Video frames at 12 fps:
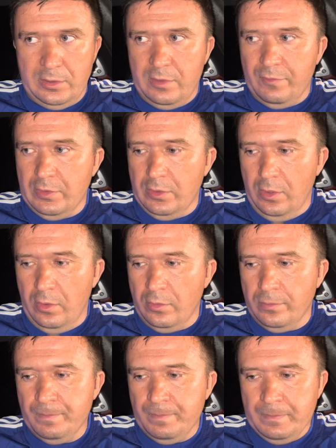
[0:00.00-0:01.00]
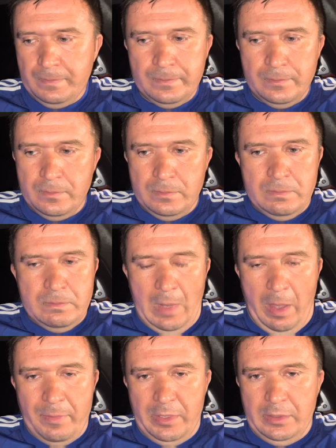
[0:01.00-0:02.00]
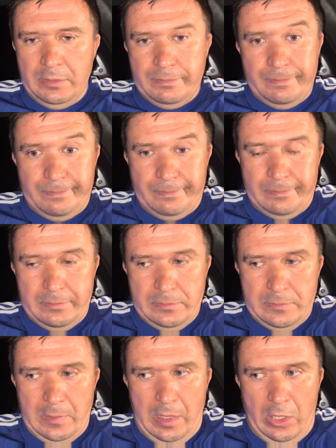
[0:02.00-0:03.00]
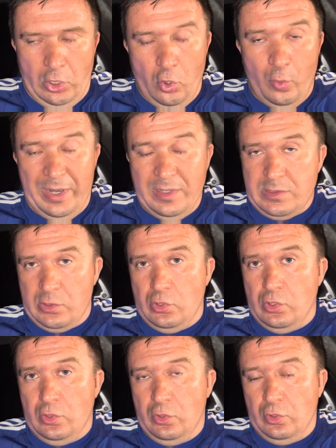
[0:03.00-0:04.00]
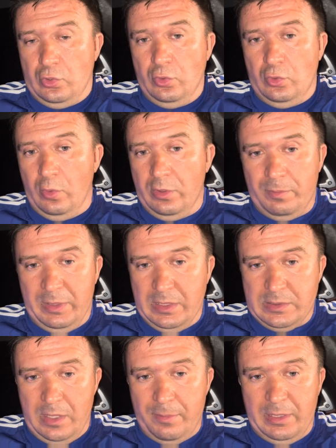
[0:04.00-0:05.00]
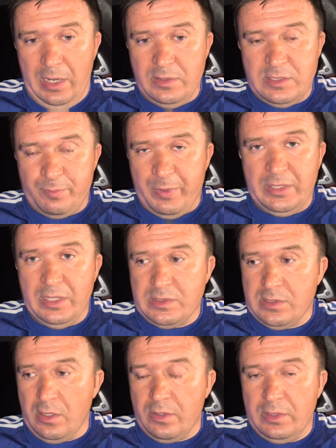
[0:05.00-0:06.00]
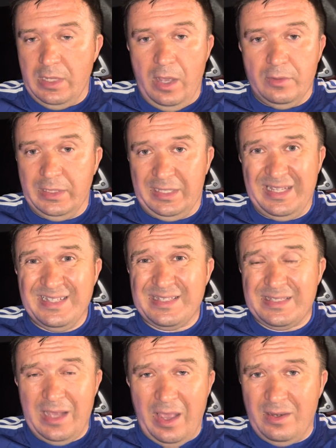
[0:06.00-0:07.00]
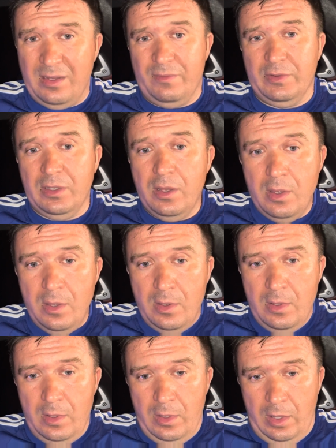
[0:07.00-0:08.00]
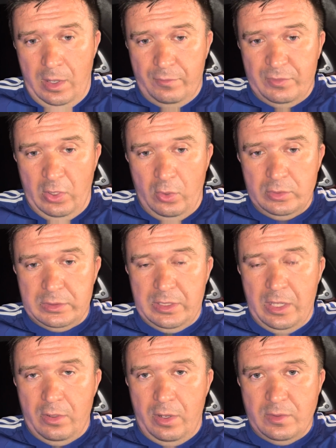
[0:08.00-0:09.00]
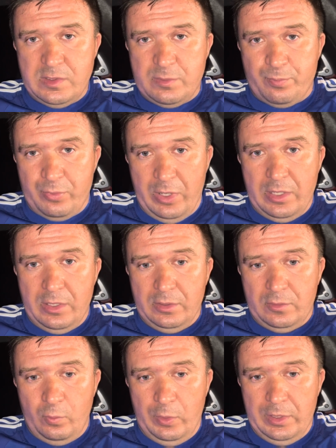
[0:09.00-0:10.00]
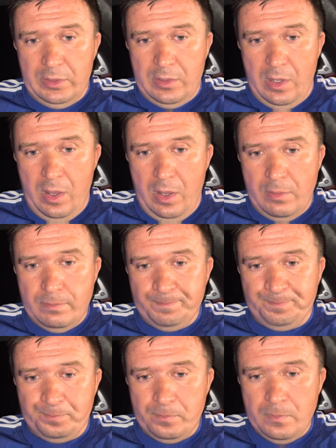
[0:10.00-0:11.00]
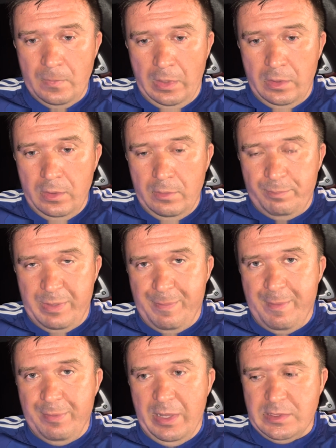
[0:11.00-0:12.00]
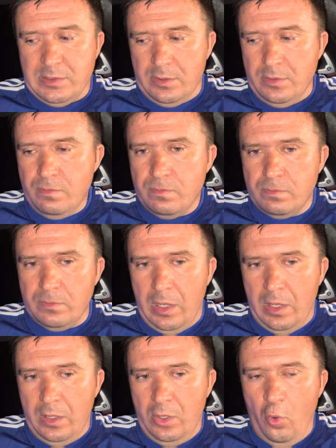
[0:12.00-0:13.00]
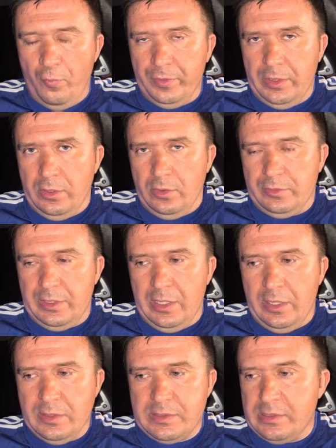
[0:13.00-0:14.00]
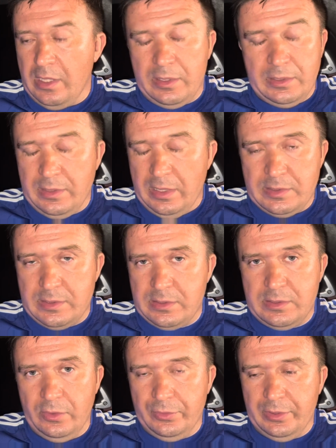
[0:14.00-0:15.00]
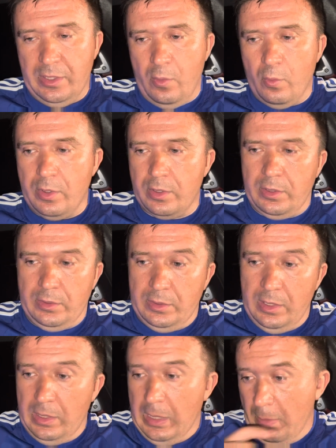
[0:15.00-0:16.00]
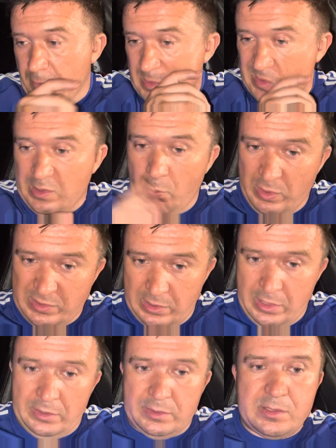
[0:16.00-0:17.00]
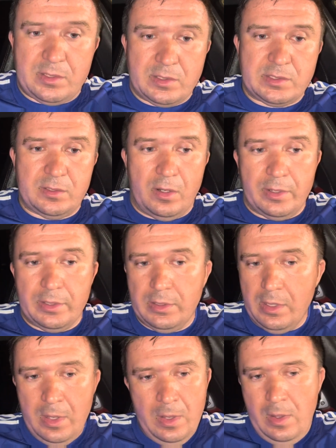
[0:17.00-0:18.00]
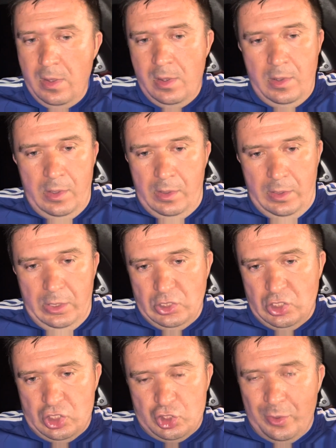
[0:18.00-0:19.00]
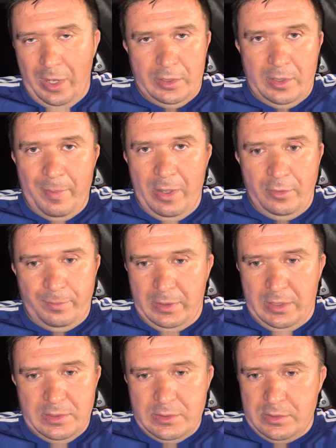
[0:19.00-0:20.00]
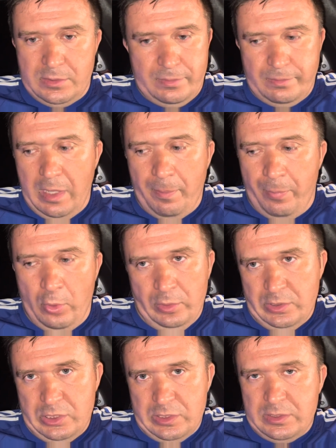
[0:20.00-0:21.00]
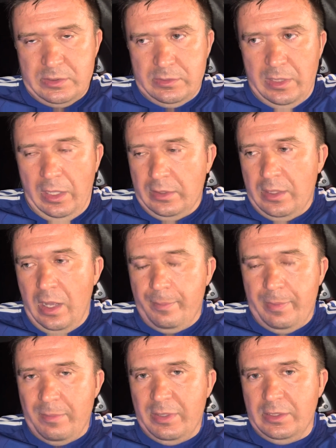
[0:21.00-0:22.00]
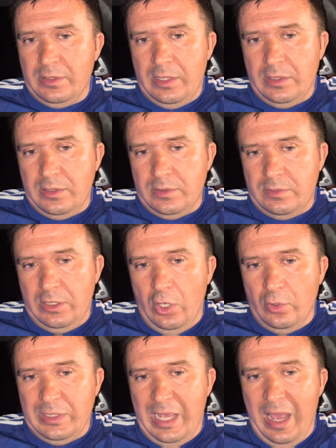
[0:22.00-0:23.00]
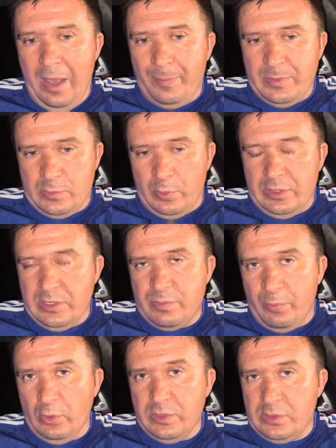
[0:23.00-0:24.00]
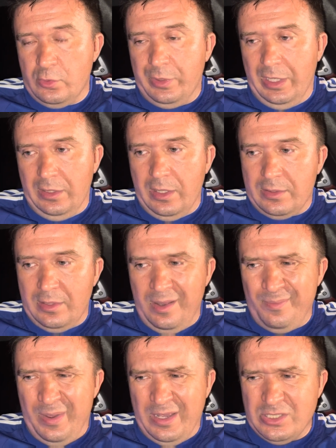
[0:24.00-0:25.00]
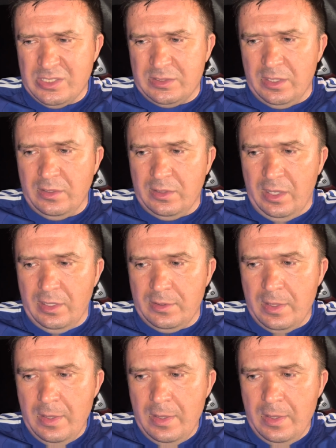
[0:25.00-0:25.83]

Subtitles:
even though, I mean, I don't know what else you could do to it, because I mean, I sprayed that sucker down, like inside even of the alternator. I sprayed it with PB Blaster, hopefully, you know, to get it unstuck, and that still did not work. And obviously once I got this car started, it just shredded the belt because that pulley is just locked up. I mean, it you know, it happens where these pulleys do get locked up. I just think that